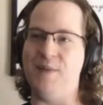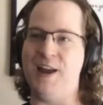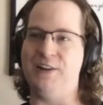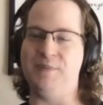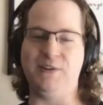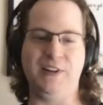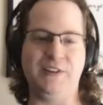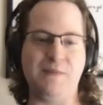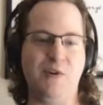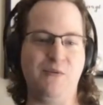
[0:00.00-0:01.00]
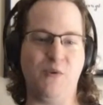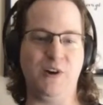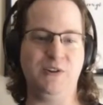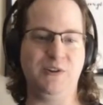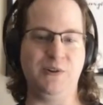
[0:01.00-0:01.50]
um, and especially as I
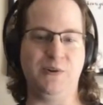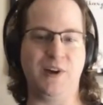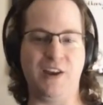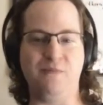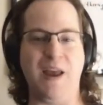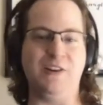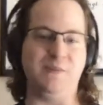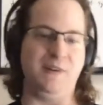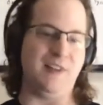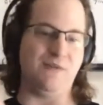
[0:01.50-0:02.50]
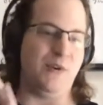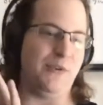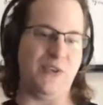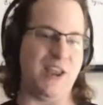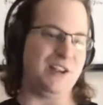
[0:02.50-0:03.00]
move more into kind of
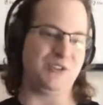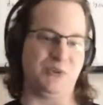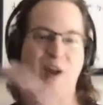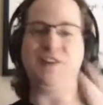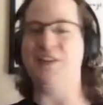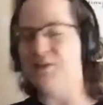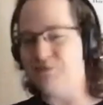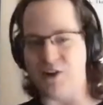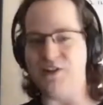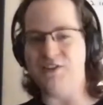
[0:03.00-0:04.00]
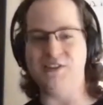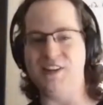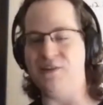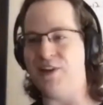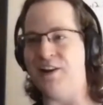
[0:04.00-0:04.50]
management level things, directing these
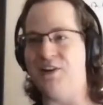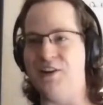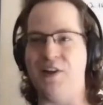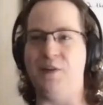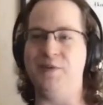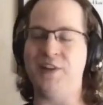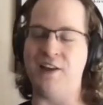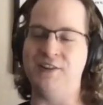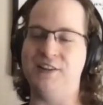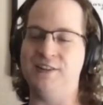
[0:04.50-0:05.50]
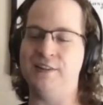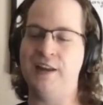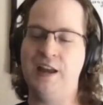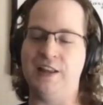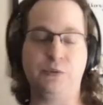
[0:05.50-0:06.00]
projects instead of getting to develop the
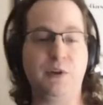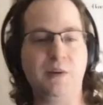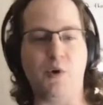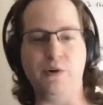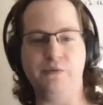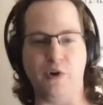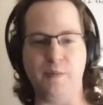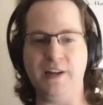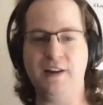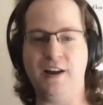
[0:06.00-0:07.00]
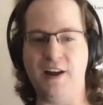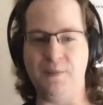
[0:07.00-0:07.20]
challenges, that's really important for me.